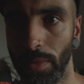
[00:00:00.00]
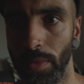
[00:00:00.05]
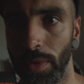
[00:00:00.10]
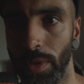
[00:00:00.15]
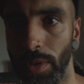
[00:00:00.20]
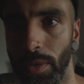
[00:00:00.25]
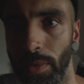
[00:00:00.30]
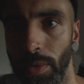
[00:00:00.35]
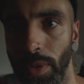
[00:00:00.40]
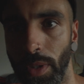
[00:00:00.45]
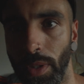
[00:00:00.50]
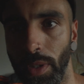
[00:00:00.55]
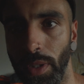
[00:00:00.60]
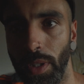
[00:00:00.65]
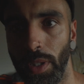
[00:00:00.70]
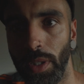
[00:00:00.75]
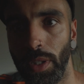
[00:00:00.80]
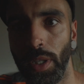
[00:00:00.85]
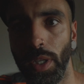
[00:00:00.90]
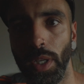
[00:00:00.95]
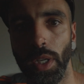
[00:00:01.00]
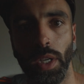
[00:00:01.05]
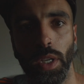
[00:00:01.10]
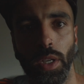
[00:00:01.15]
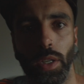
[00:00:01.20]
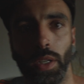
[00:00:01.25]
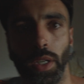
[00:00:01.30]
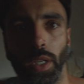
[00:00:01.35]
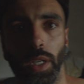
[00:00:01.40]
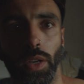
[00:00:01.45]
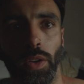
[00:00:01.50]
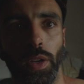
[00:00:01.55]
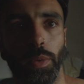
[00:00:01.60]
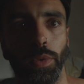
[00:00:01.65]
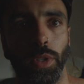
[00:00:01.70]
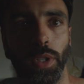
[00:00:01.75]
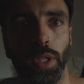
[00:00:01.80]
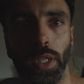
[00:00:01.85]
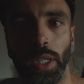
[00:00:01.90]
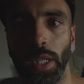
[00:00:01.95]
What's going on here? Okay, now
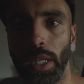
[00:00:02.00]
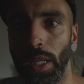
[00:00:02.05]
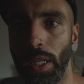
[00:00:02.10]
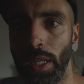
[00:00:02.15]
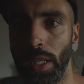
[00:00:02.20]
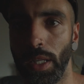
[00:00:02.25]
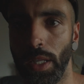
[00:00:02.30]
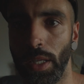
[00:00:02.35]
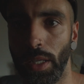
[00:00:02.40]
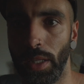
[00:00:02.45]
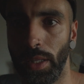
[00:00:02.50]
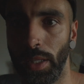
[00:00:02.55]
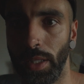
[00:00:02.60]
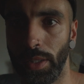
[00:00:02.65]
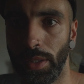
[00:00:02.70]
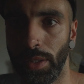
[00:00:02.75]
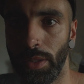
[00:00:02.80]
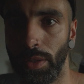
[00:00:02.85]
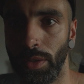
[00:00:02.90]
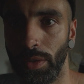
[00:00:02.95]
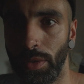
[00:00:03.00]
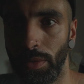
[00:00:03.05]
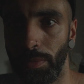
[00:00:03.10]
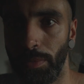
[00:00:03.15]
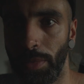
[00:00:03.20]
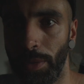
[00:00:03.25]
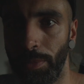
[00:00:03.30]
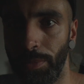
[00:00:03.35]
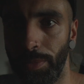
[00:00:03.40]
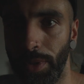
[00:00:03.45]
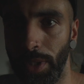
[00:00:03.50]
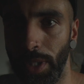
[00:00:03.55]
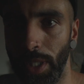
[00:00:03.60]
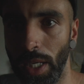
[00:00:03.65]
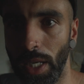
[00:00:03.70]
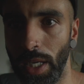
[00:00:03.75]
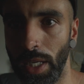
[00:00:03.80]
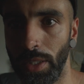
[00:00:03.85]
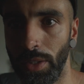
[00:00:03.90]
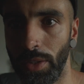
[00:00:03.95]
I'm good again. Let's go bump the
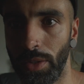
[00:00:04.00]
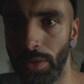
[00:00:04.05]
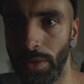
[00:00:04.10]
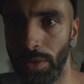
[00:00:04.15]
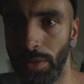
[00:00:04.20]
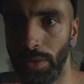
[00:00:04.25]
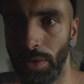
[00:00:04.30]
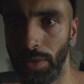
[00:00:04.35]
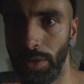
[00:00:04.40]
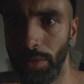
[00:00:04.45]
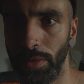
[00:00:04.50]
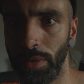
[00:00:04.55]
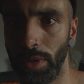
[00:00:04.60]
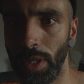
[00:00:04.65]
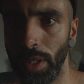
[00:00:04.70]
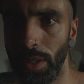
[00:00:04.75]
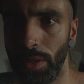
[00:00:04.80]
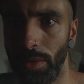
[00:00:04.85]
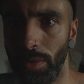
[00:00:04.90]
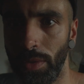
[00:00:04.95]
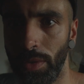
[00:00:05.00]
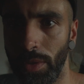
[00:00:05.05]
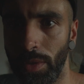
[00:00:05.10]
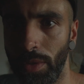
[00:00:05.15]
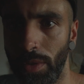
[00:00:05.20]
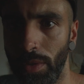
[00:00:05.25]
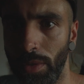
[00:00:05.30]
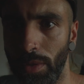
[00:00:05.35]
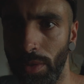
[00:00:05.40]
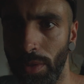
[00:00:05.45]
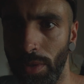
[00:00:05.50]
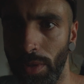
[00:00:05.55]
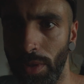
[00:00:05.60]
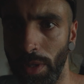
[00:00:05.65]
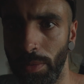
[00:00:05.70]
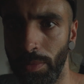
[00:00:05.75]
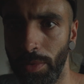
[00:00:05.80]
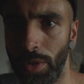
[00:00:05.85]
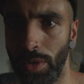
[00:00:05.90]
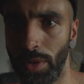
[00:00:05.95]
ISO. No, the ISO is good.
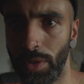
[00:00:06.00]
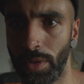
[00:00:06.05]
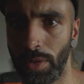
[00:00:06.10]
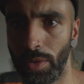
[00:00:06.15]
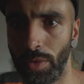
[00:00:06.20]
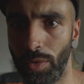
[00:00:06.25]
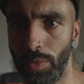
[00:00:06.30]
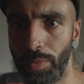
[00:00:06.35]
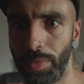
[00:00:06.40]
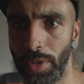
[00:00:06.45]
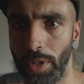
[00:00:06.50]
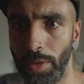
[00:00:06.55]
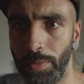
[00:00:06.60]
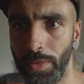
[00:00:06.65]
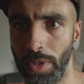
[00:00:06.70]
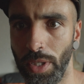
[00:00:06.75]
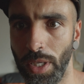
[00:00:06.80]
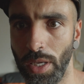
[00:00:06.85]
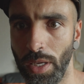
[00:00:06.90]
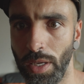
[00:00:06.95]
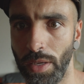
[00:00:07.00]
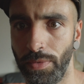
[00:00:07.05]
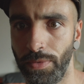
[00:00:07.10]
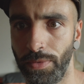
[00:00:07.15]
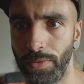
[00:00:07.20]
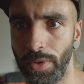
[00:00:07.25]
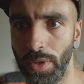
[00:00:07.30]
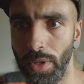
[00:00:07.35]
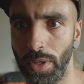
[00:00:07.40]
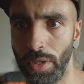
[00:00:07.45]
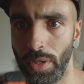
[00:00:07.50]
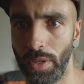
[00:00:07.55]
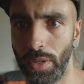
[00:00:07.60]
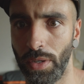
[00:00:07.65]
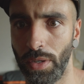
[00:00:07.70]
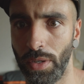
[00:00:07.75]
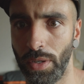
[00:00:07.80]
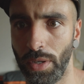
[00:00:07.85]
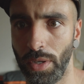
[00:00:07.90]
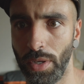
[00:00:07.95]
Let me just open up the F
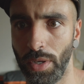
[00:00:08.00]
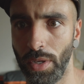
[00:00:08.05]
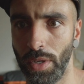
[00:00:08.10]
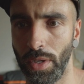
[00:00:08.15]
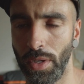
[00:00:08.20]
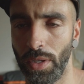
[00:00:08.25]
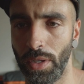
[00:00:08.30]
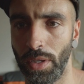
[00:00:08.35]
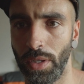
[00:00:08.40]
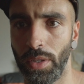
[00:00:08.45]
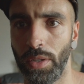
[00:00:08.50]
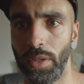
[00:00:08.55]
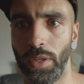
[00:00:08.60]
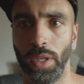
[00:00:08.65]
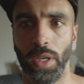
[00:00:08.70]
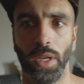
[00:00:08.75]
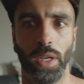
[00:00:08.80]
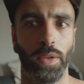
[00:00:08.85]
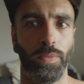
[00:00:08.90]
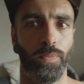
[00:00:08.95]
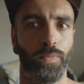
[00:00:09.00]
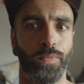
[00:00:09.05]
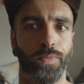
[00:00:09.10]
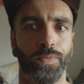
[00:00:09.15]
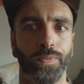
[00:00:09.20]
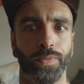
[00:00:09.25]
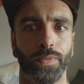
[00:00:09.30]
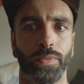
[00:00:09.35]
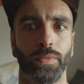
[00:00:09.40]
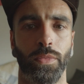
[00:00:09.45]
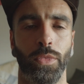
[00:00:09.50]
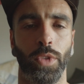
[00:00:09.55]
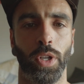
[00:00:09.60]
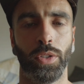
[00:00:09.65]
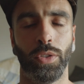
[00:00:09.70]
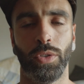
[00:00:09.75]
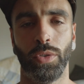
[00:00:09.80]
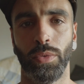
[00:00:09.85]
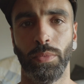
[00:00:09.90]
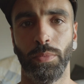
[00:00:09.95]
here. Okay,
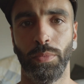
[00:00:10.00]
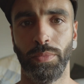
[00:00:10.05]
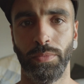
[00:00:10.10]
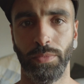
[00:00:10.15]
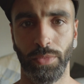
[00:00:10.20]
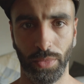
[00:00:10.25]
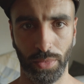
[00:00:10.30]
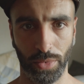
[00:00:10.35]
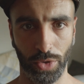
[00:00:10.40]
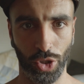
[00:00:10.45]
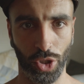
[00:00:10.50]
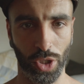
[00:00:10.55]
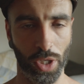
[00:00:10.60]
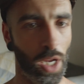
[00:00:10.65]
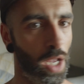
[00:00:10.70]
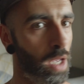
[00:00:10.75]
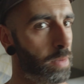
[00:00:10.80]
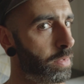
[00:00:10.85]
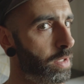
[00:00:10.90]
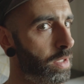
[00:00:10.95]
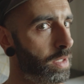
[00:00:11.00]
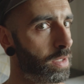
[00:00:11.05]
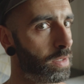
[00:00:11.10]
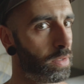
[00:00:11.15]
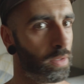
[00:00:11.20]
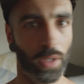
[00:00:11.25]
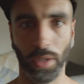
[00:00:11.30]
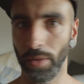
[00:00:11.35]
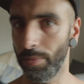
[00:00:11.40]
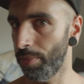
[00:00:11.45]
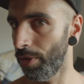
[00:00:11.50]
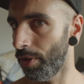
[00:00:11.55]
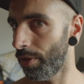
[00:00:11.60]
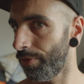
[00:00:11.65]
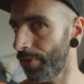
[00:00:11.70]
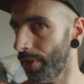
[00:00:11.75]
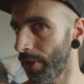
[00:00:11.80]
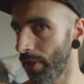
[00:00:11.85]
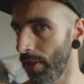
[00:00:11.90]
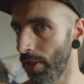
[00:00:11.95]
not too shabby, not
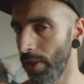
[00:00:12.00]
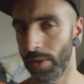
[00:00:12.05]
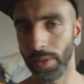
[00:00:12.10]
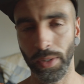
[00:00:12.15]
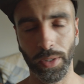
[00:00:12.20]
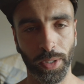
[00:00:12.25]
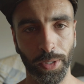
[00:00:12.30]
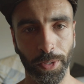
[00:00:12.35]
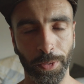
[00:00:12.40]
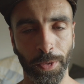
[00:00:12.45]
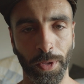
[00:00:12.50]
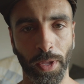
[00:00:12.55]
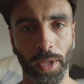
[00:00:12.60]
perfect either.